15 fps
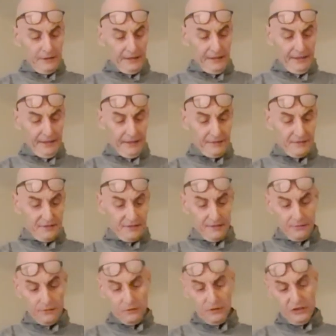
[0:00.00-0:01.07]
and
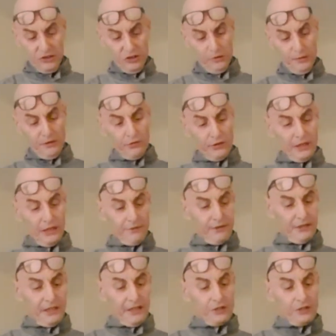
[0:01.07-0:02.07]
it should be really, really